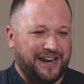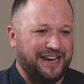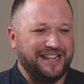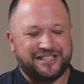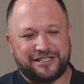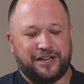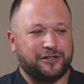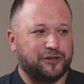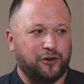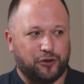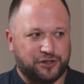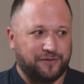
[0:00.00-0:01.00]
And listening
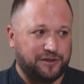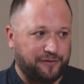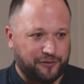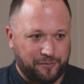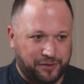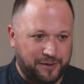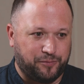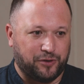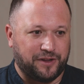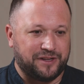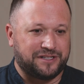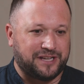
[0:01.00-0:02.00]
to lots of different
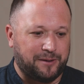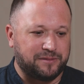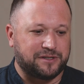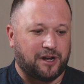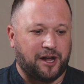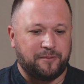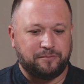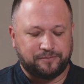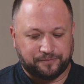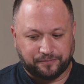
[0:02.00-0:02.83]
people. At the same time,